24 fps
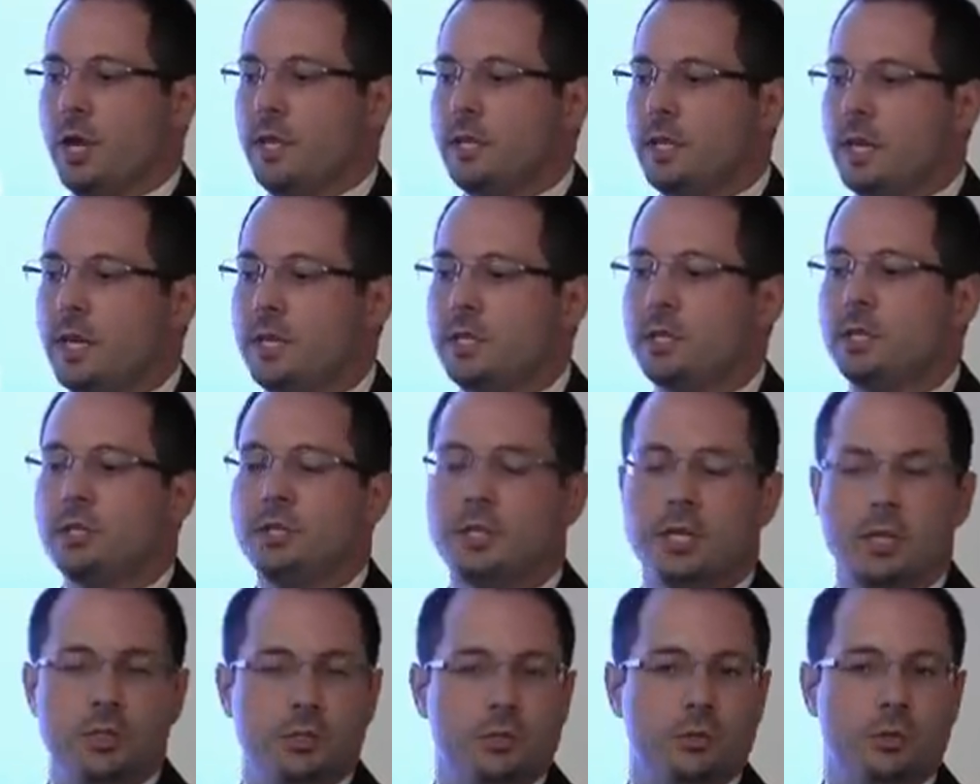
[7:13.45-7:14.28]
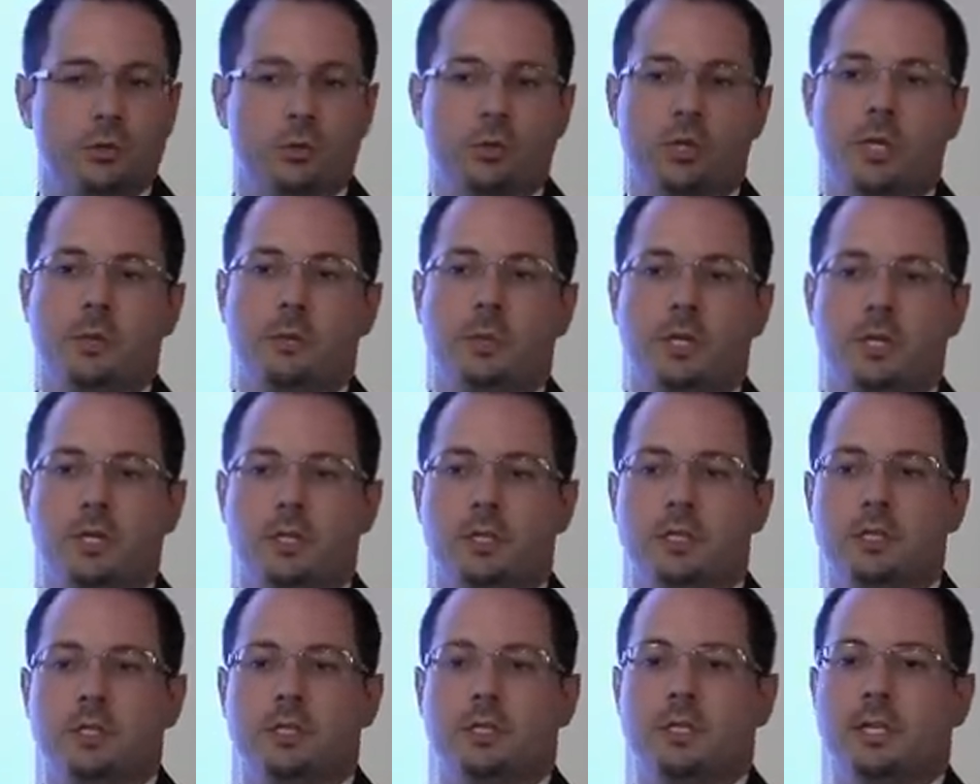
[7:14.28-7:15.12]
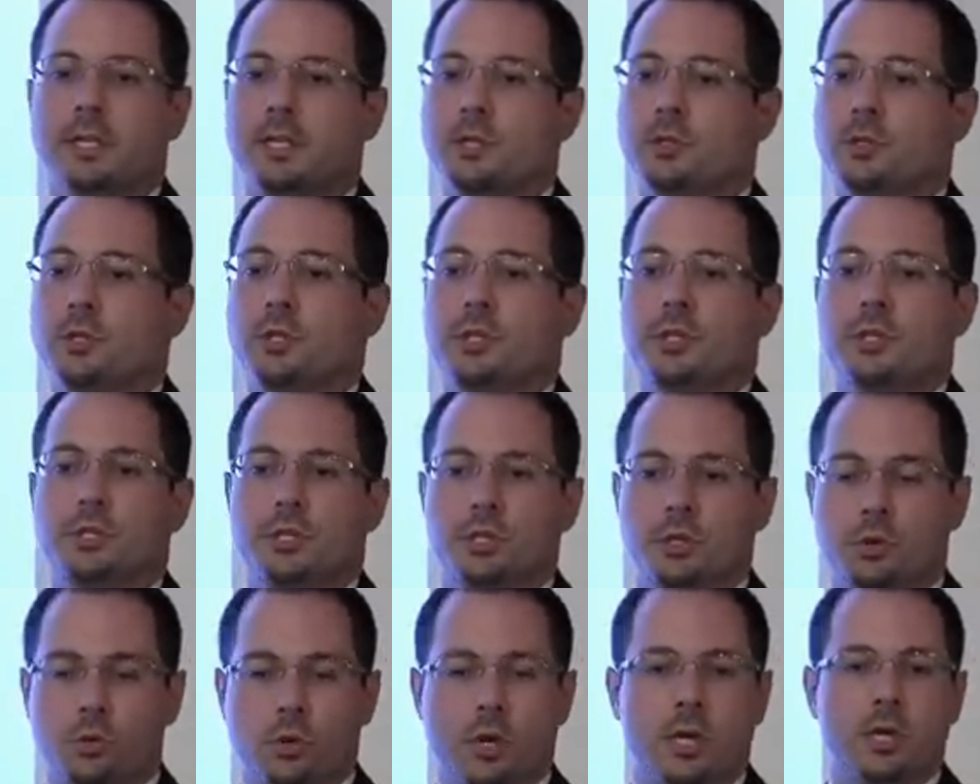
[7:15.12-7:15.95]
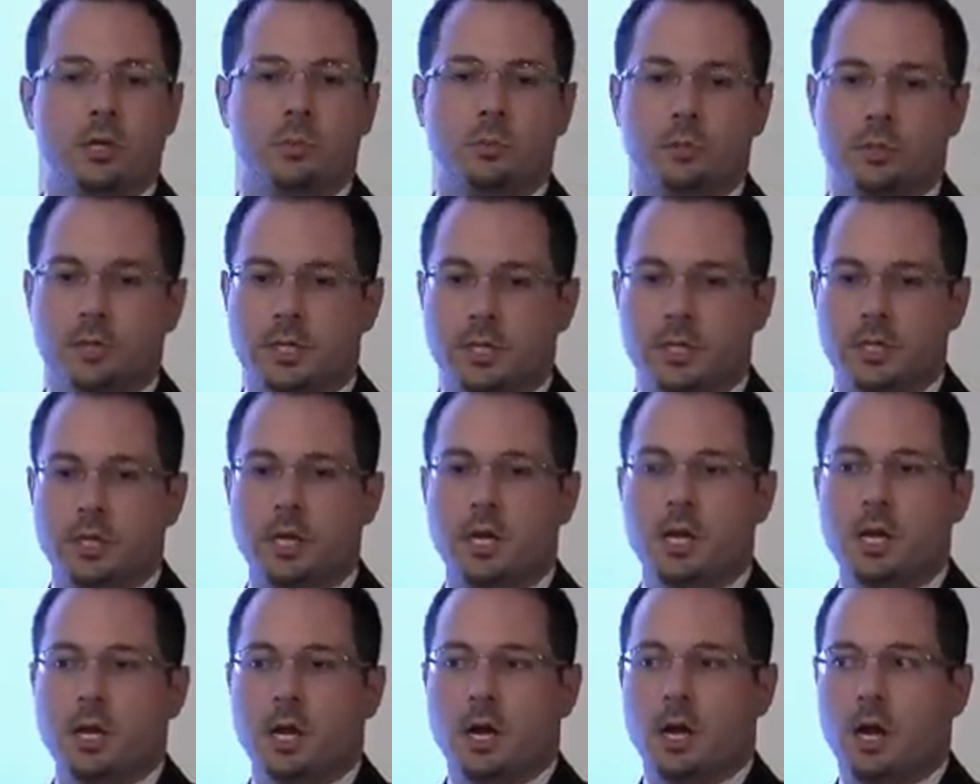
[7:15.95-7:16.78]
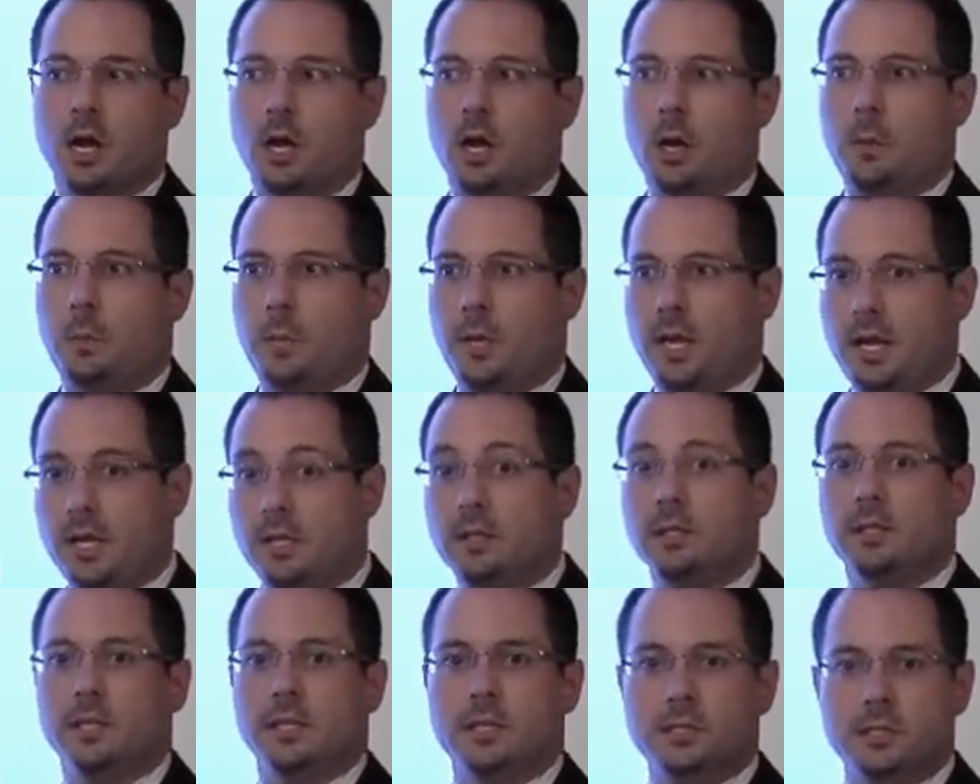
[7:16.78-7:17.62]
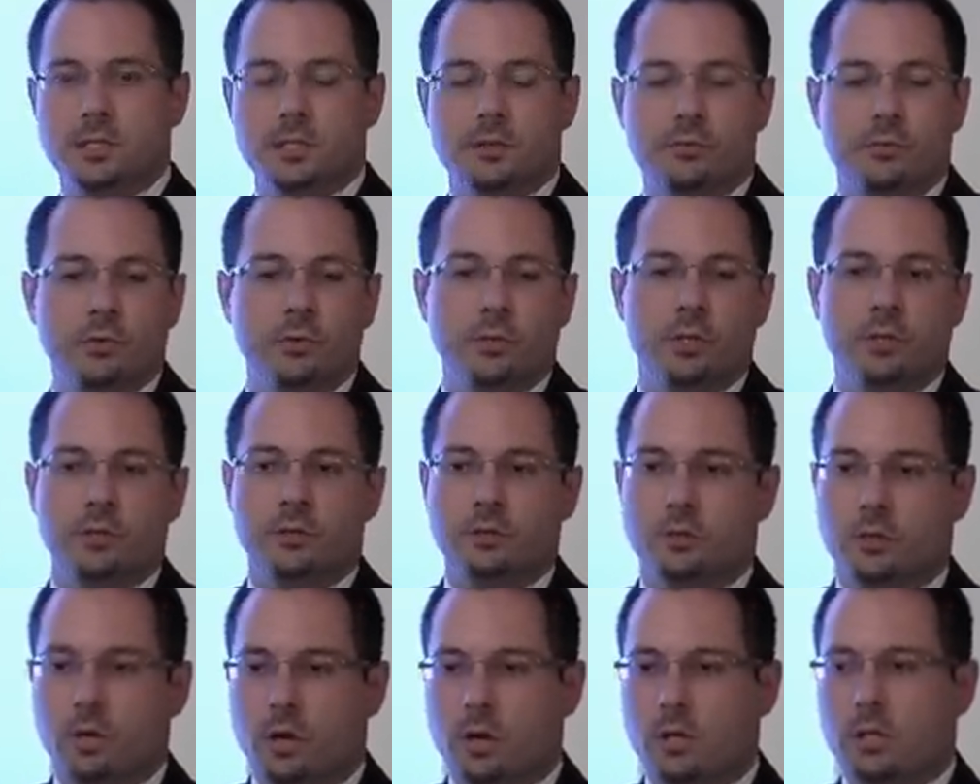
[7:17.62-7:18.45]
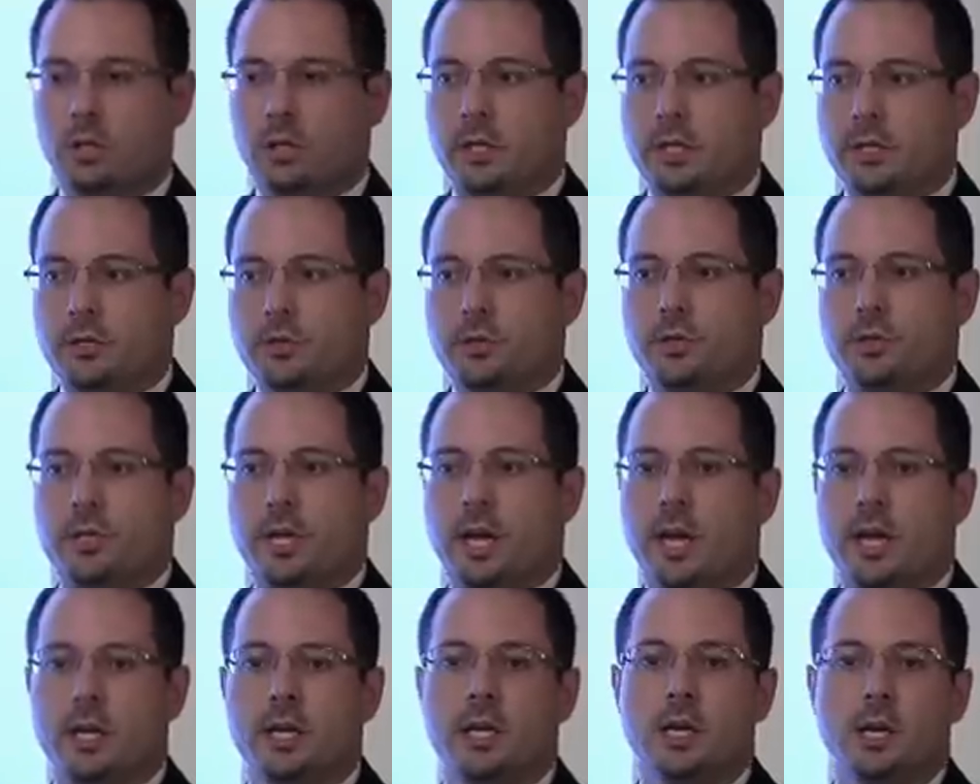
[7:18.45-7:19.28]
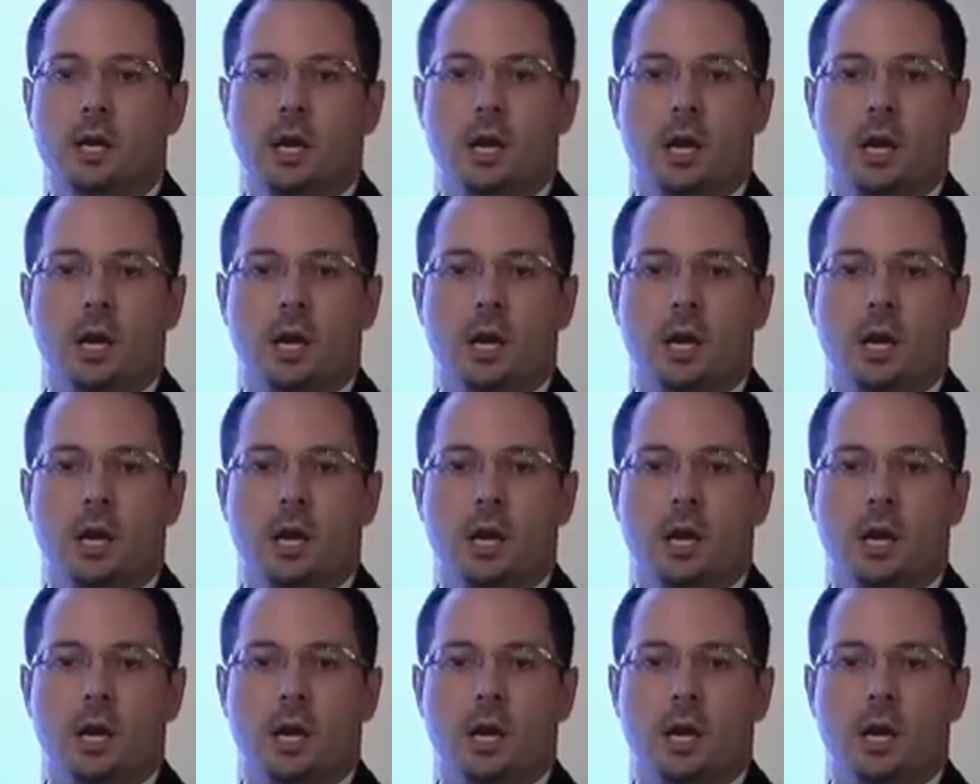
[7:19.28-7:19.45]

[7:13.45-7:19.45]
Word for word: And then gentle treatment. This laser is incredibly painless, if you can call a laser that.